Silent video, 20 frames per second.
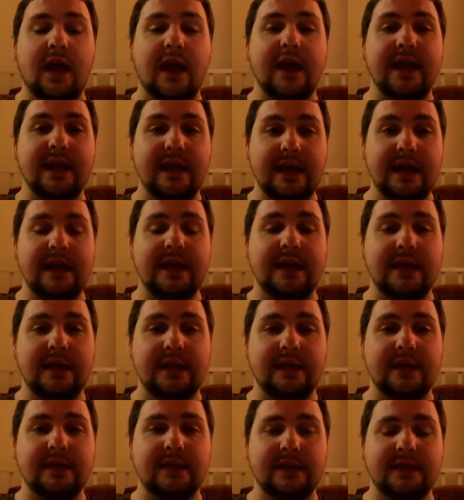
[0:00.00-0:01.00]
like it
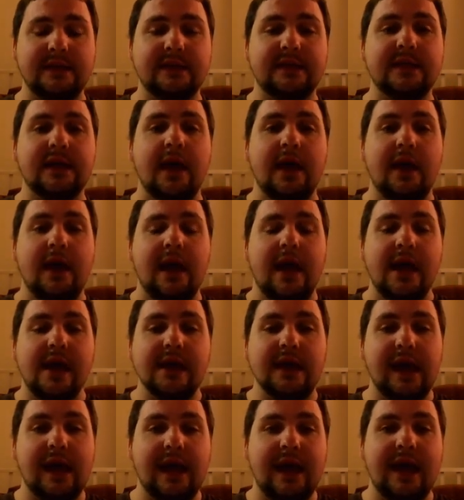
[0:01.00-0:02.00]
is
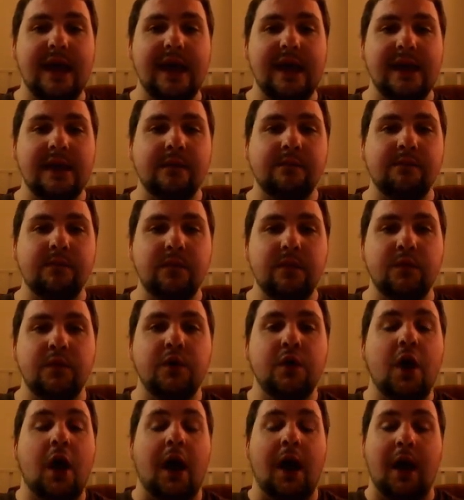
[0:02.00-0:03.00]
a
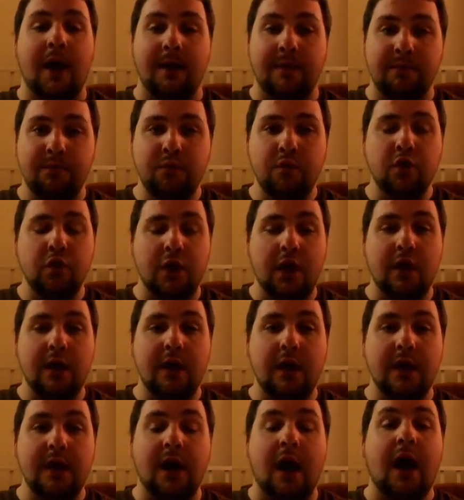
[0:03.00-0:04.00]
uh,
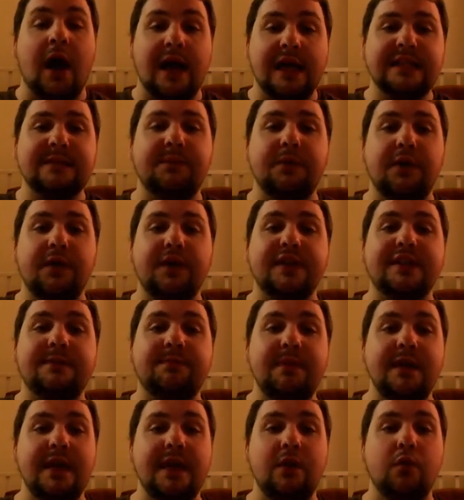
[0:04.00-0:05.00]
a hospital that's
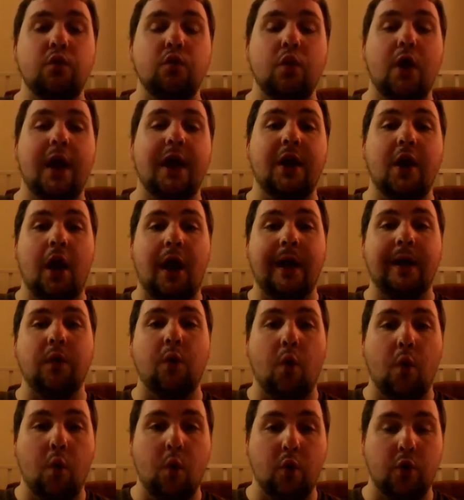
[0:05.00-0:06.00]
being run on
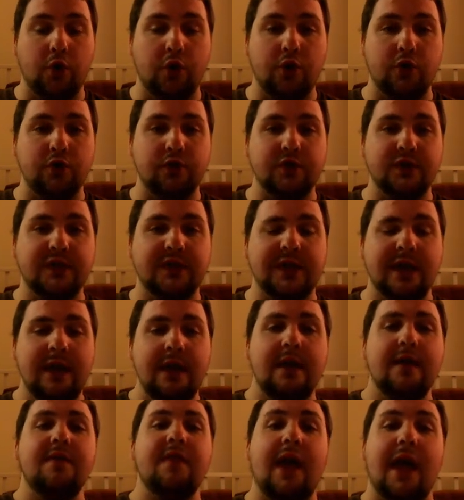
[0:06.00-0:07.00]
orders
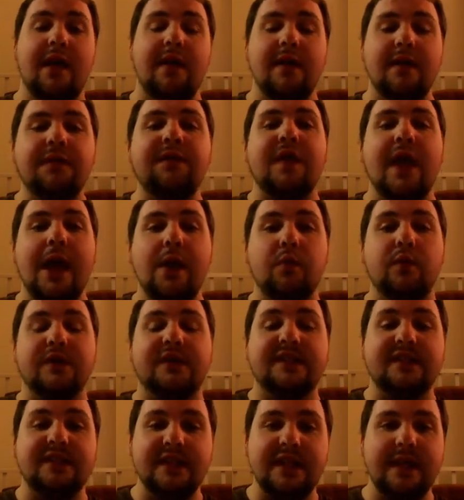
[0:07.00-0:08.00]
that they
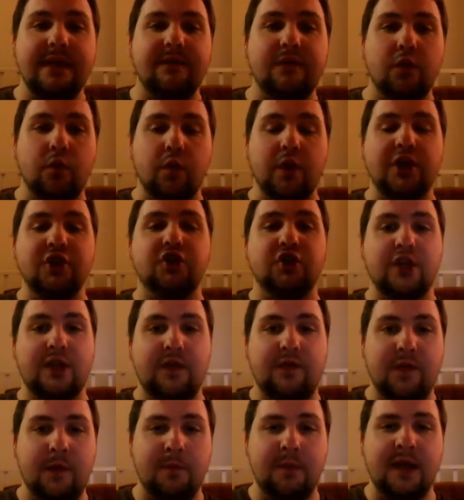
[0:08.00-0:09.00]
received
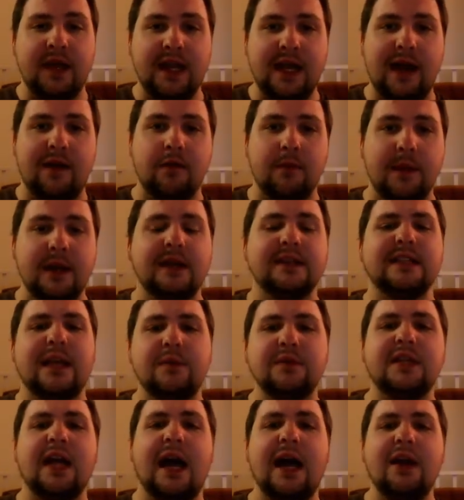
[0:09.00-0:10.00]
originally from the government. Because I
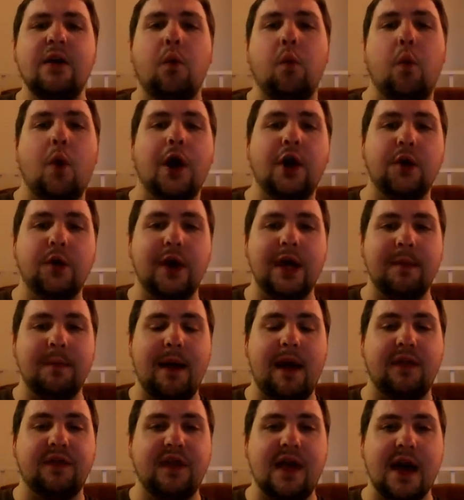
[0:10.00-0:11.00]
was kind of wondering
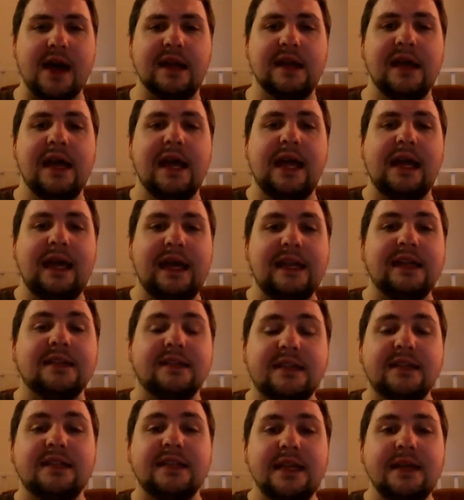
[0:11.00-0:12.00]
about that, and it
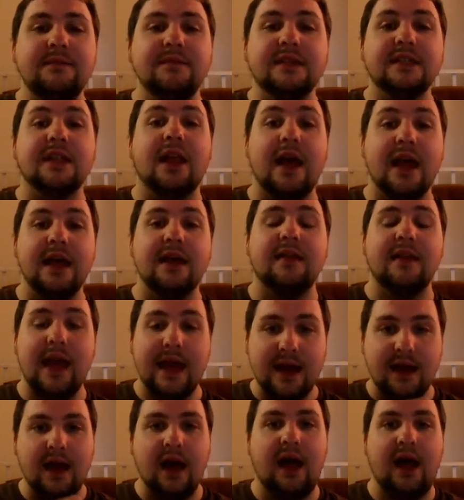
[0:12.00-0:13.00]
seems like
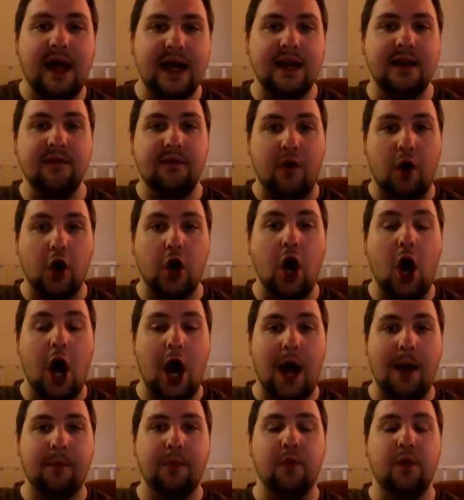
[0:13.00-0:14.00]
they kind of are
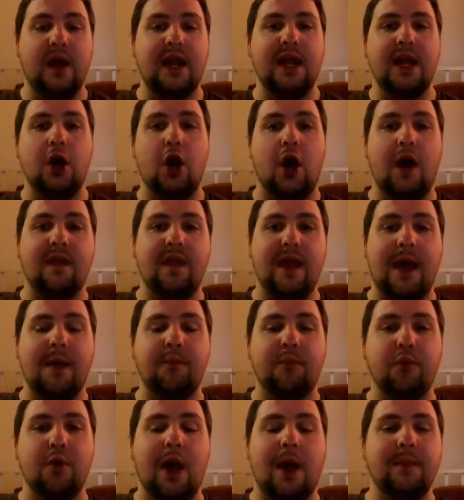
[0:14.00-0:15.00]
operating on that
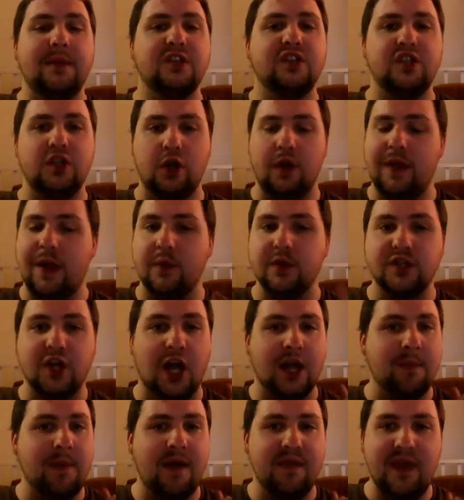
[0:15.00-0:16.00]
premise. You know, they were
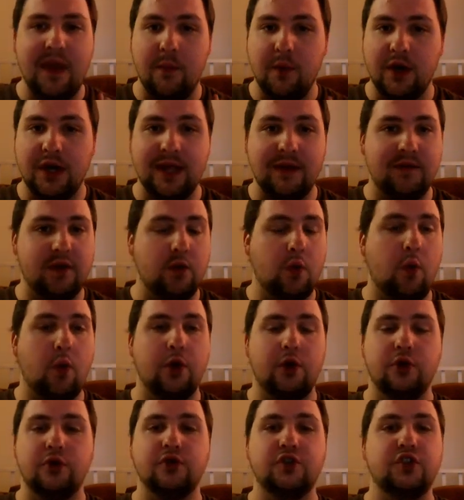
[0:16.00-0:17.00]
talking about they were given
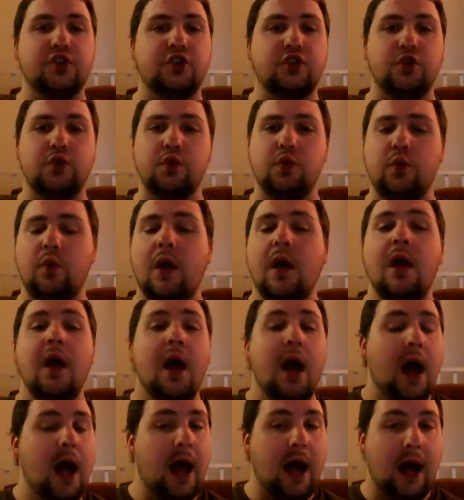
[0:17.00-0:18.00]
orders to
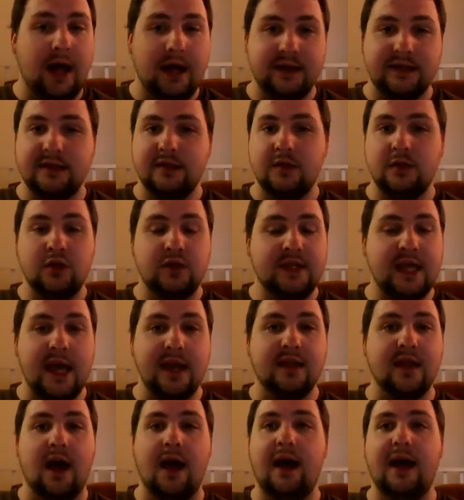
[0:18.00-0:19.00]
uh,
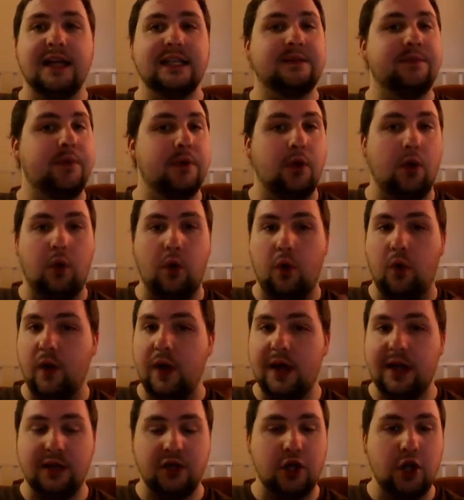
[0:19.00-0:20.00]
take the hospital
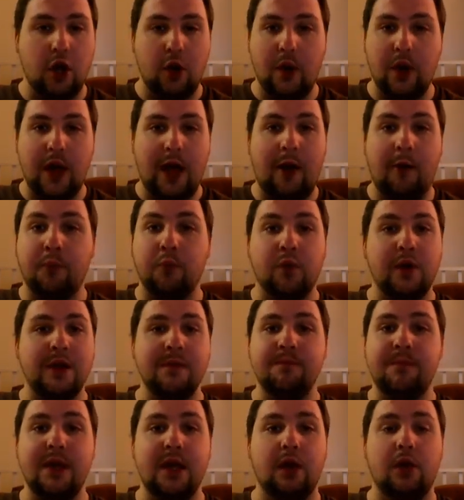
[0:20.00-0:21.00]
and you know help
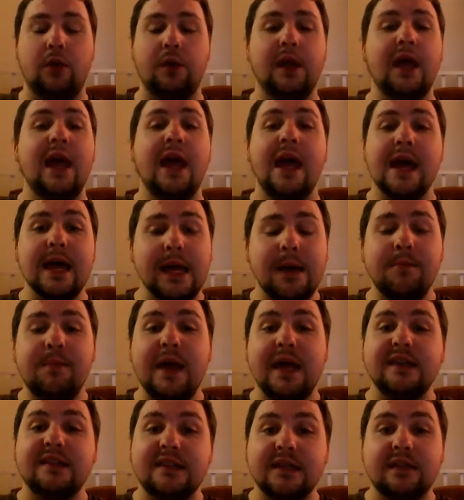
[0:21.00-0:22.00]
rebuild, and
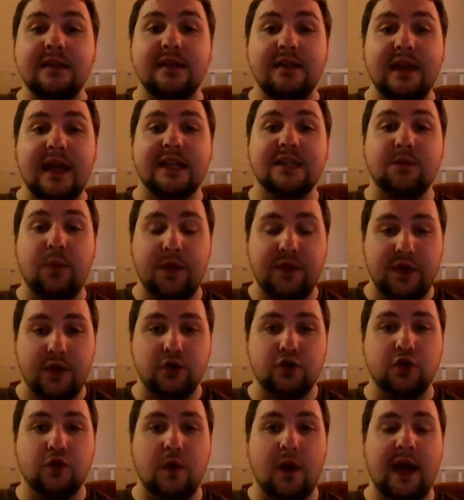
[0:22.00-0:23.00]
basically that's what
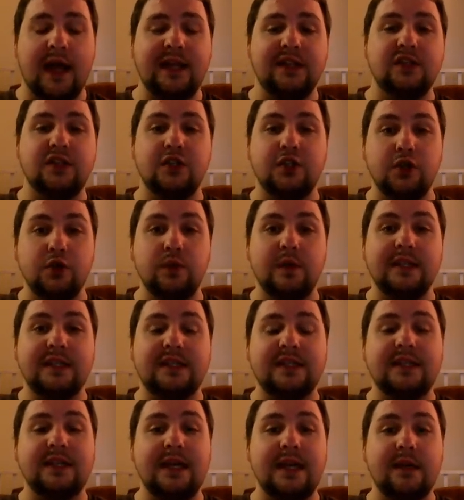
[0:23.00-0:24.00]
they're trying to do, it
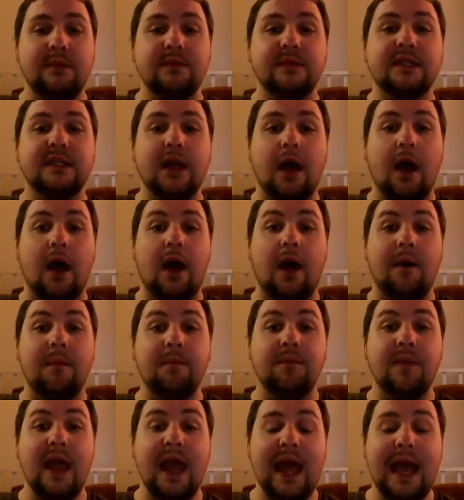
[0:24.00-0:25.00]
seems.
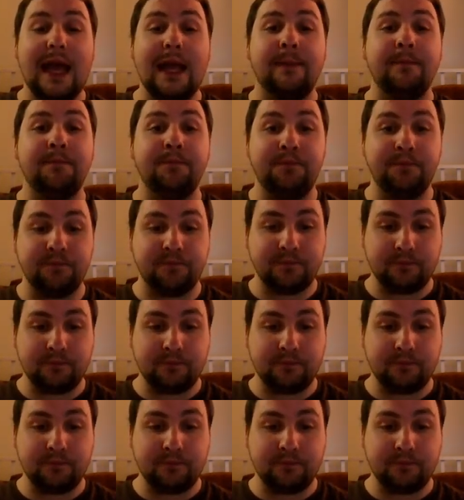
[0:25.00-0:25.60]
Um, and